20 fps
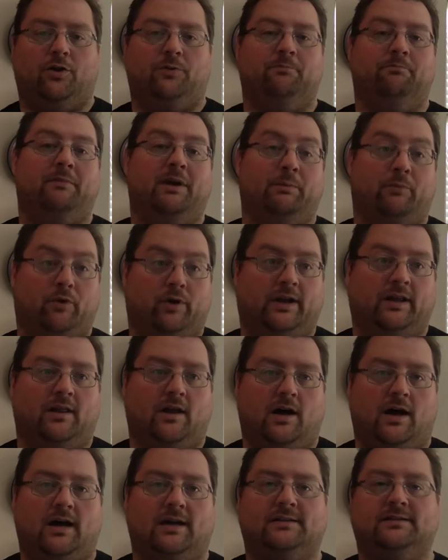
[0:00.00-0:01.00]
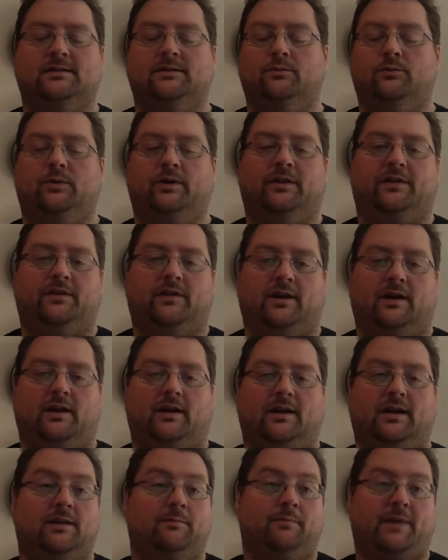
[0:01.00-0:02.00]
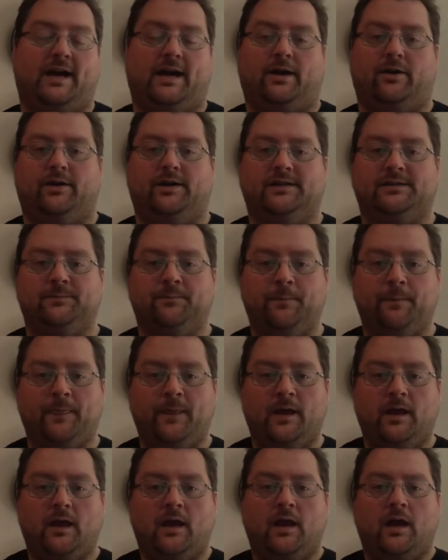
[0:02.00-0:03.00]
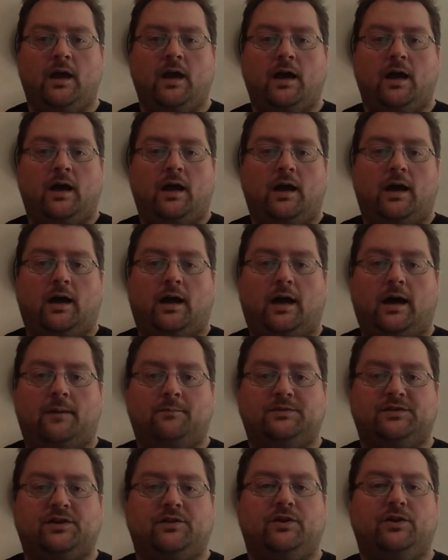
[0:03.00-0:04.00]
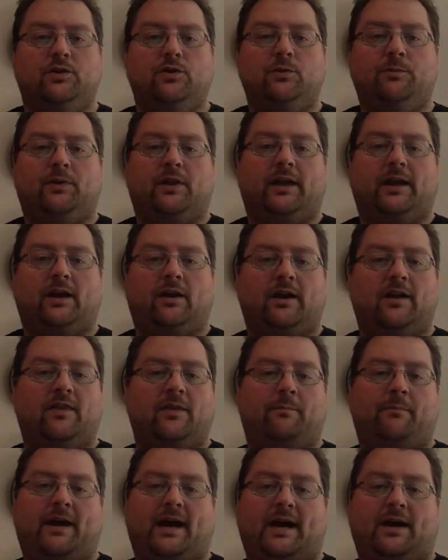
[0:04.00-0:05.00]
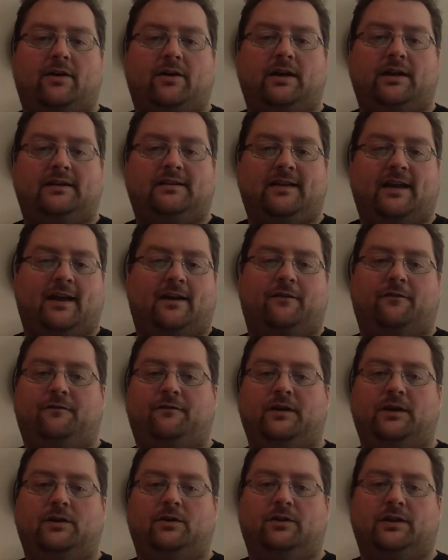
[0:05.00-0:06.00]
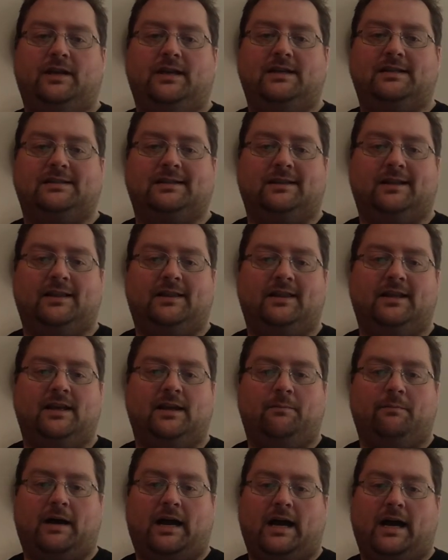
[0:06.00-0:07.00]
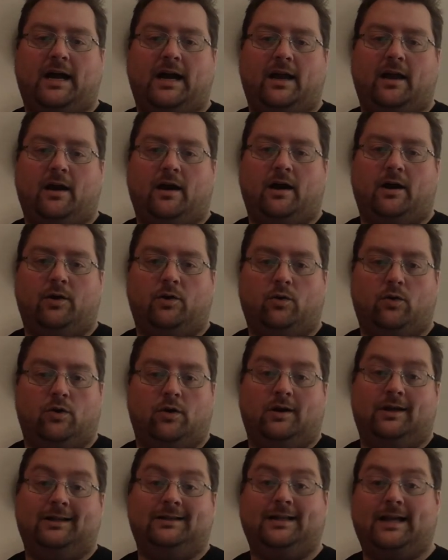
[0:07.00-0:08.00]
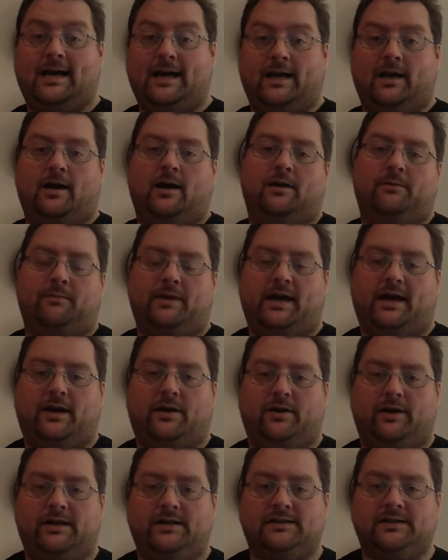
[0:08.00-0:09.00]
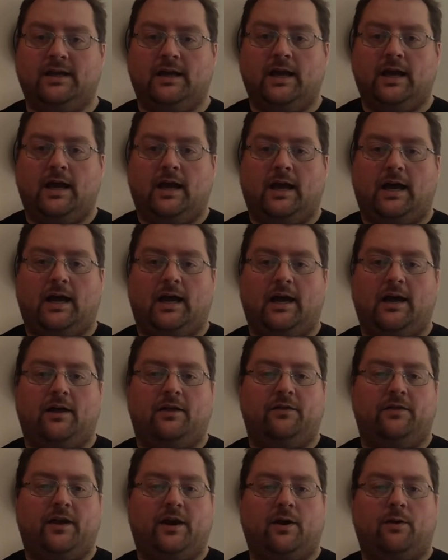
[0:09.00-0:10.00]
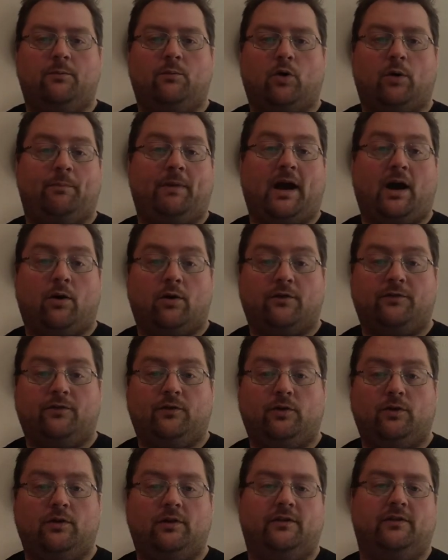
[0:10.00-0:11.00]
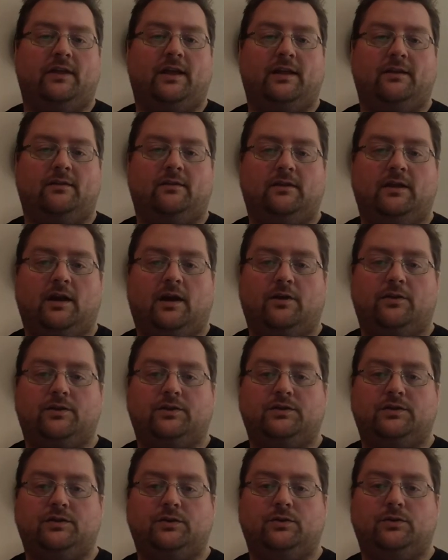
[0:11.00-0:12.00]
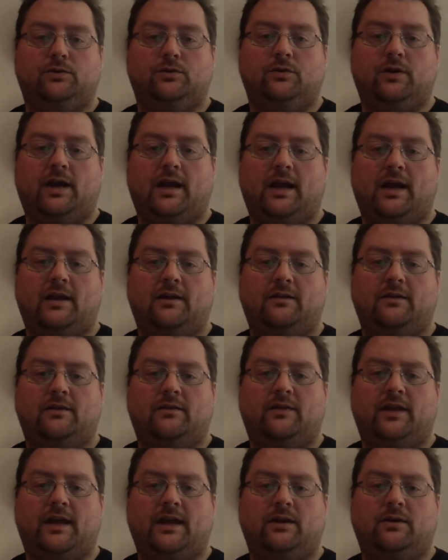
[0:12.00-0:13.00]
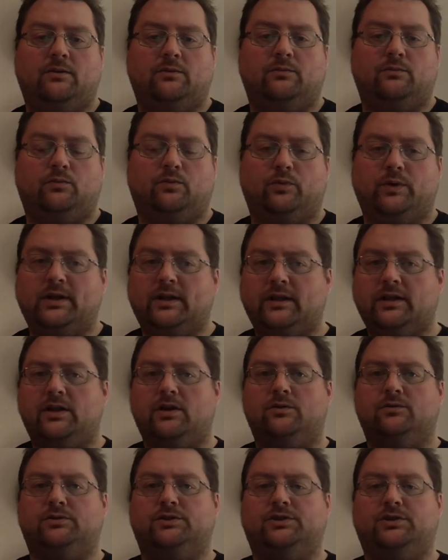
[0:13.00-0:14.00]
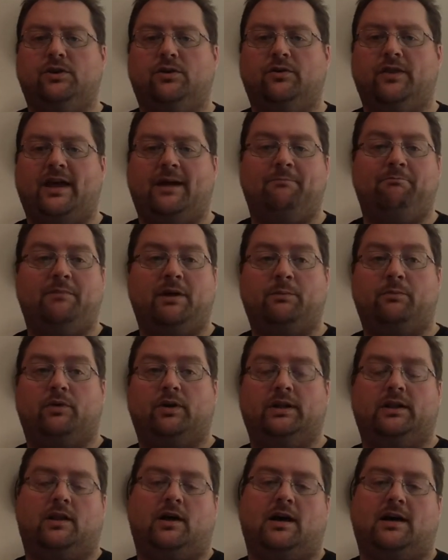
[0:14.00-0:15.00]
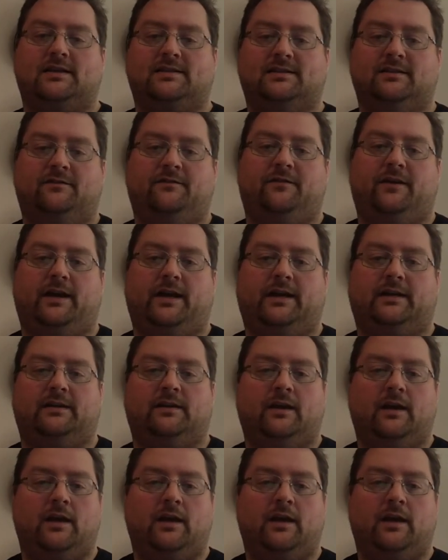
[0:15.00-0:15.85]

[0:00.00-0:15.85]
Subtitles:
memory loss in batteries. So the new player in the battery tech field is lithium ion or Li-ion batteries. They're more powerful than the other two, and they really don't show that memory loss effect.